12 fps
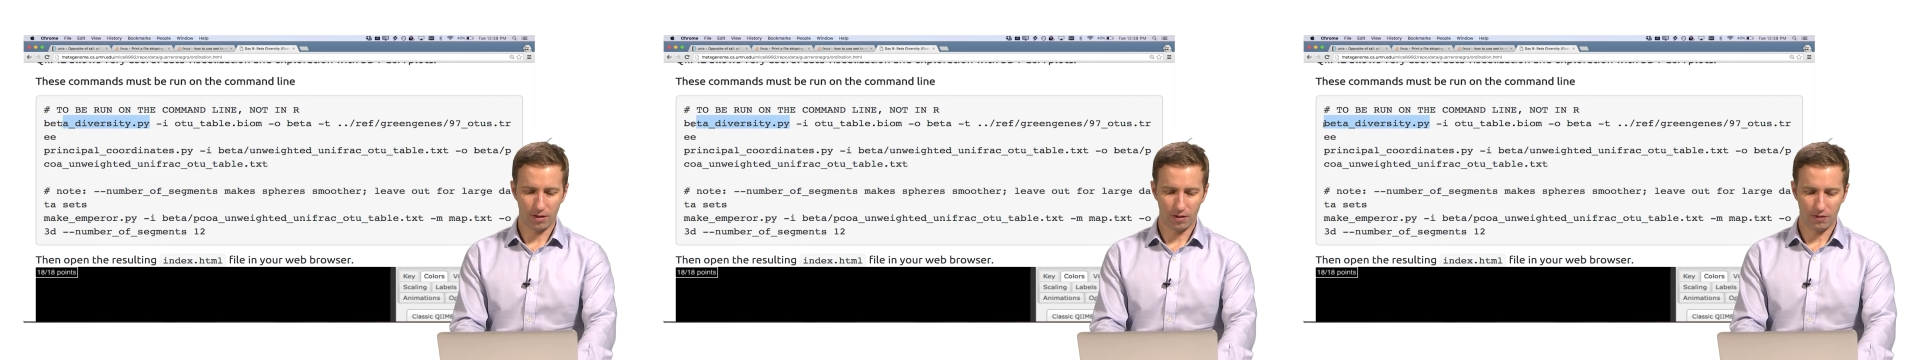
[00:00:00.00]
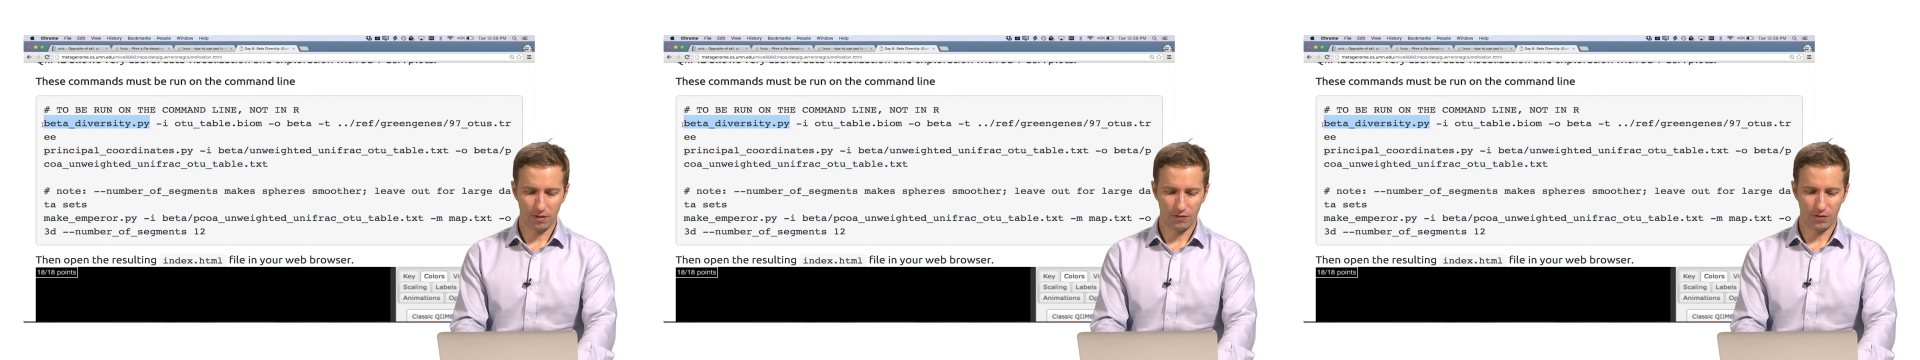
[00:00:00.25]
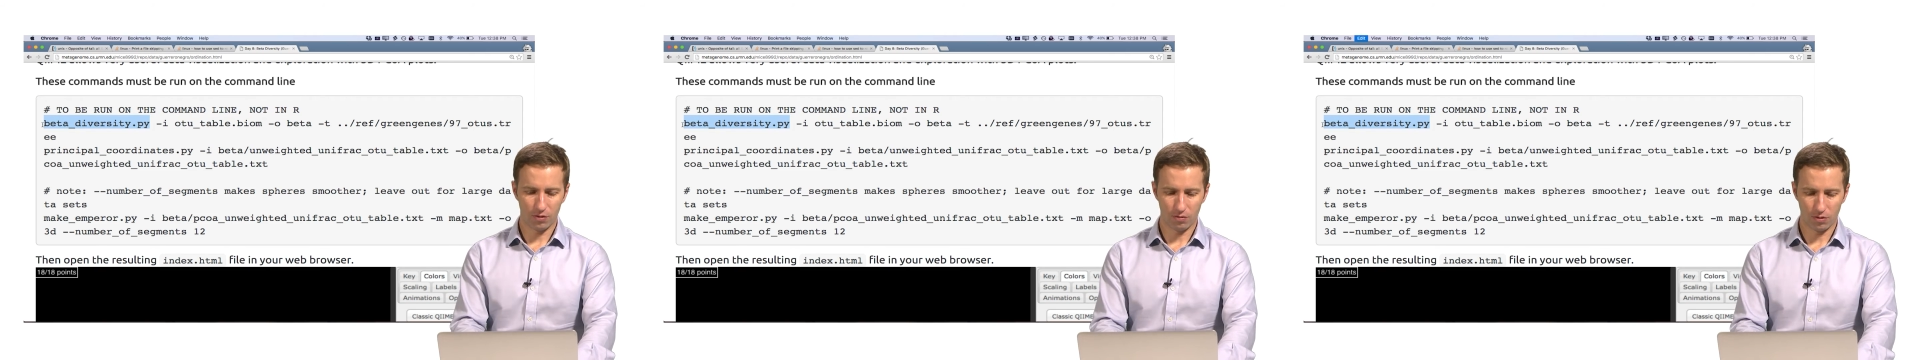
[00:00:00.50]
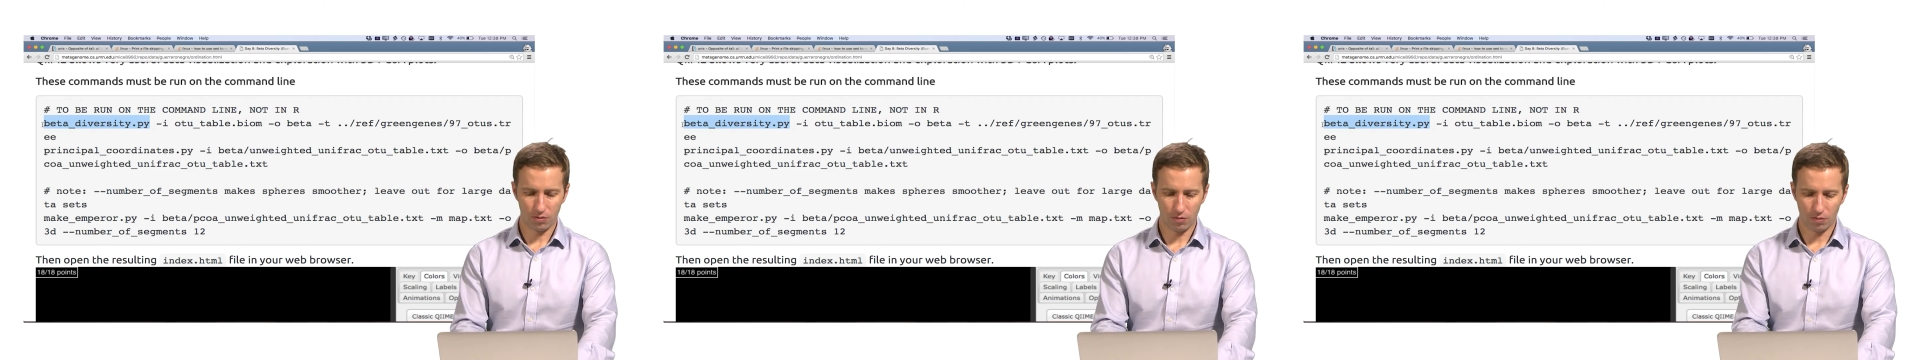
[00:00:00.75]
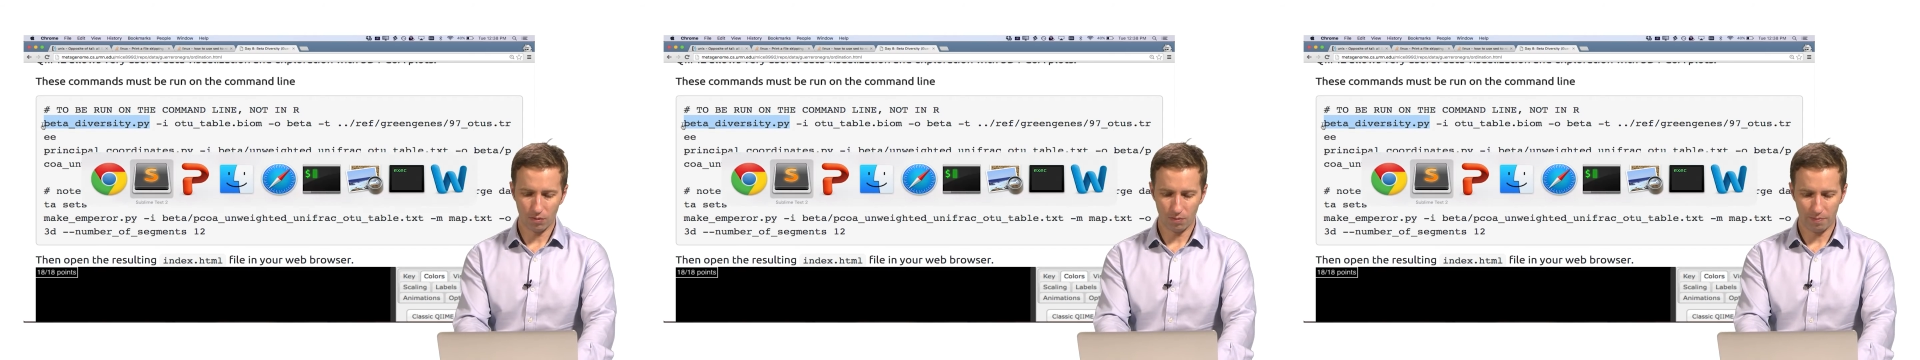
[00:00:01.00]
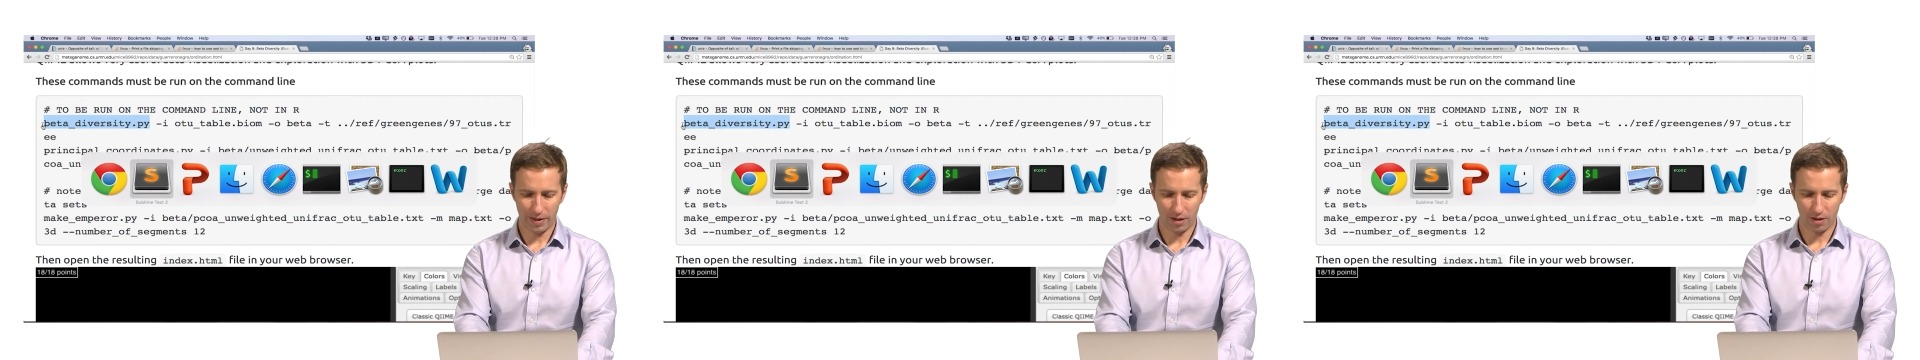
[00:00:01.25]
if you do
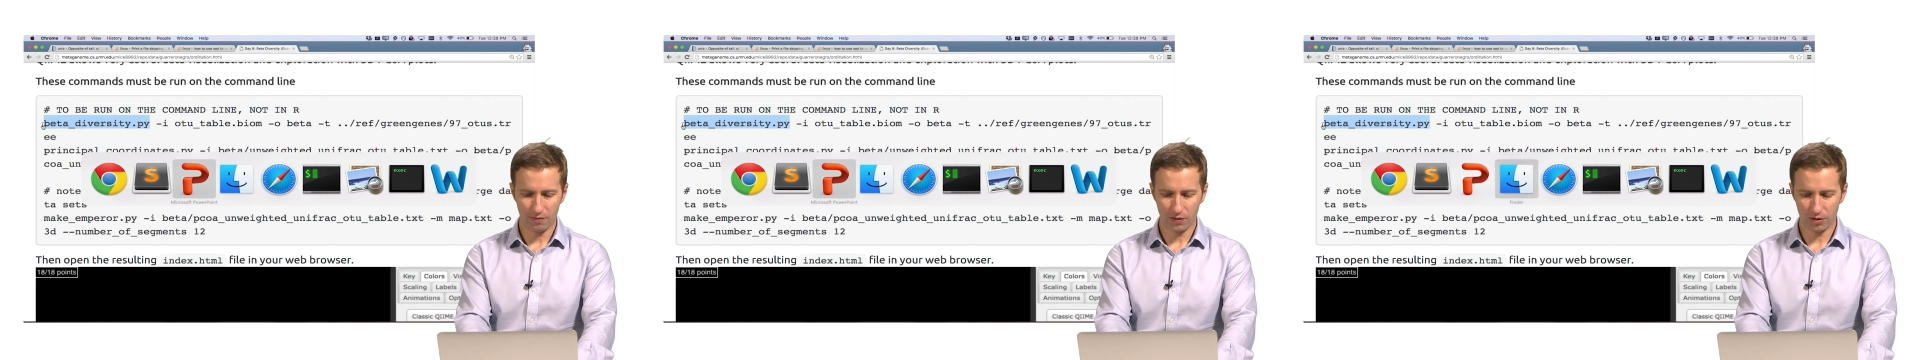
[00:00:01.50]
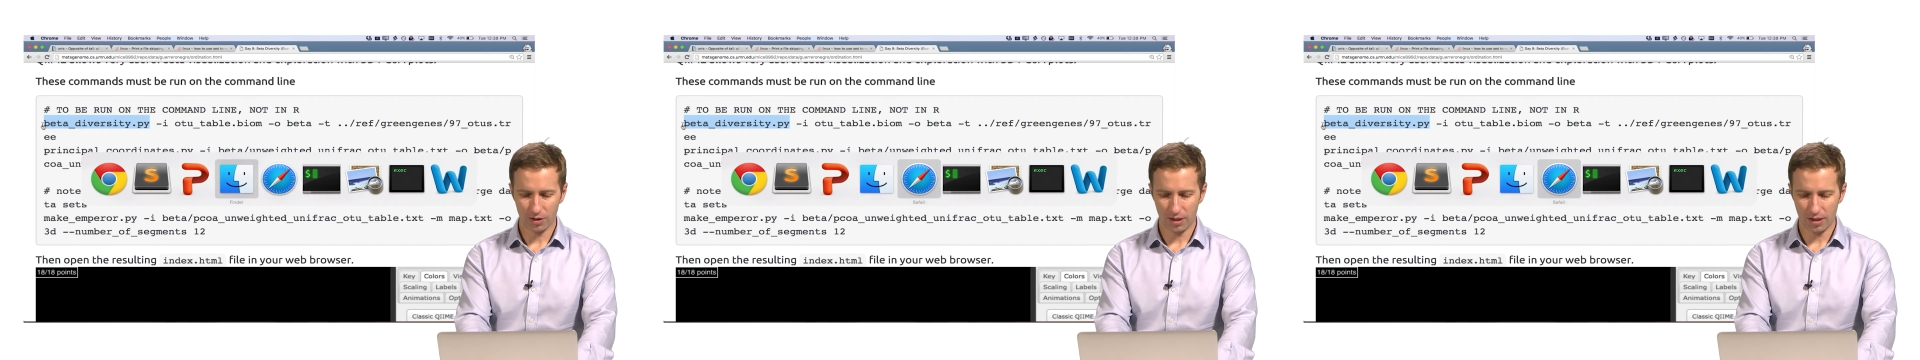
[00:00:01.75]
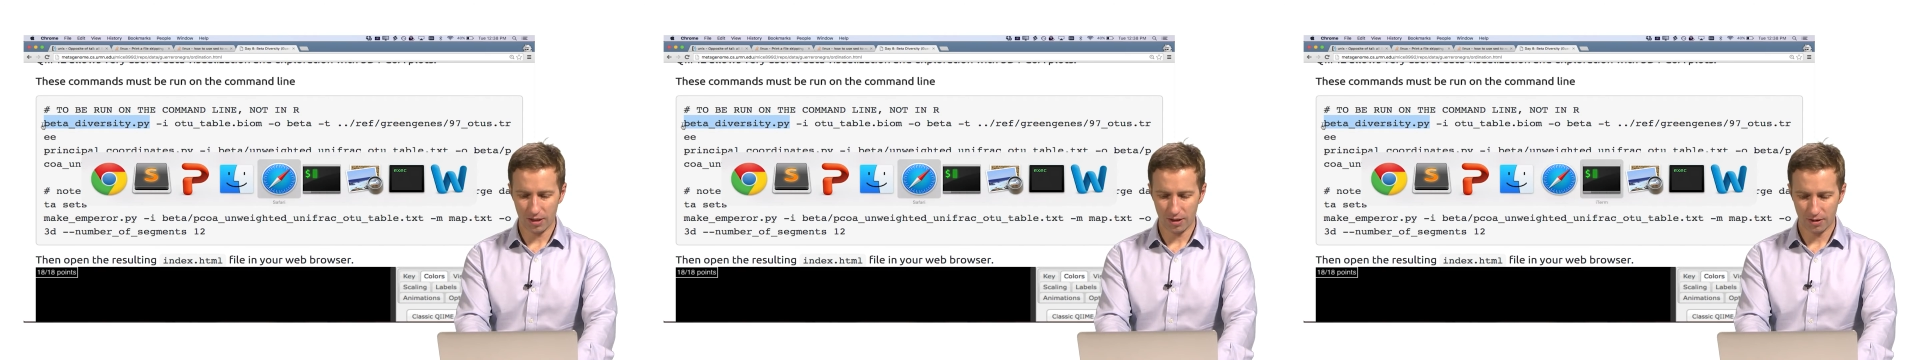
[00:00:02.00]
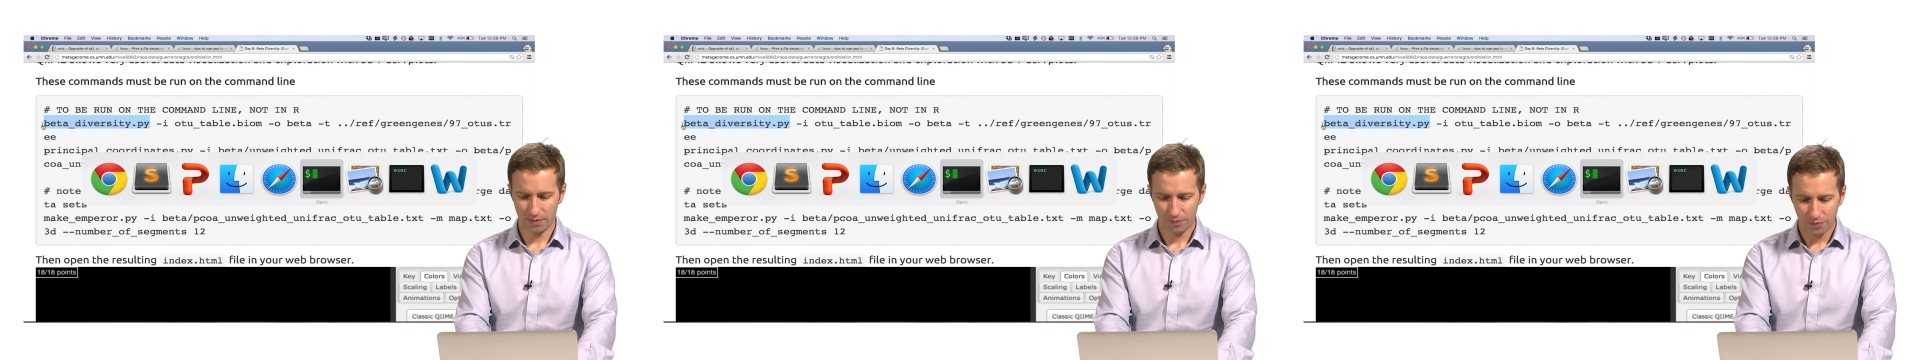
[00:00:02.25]
beta diversity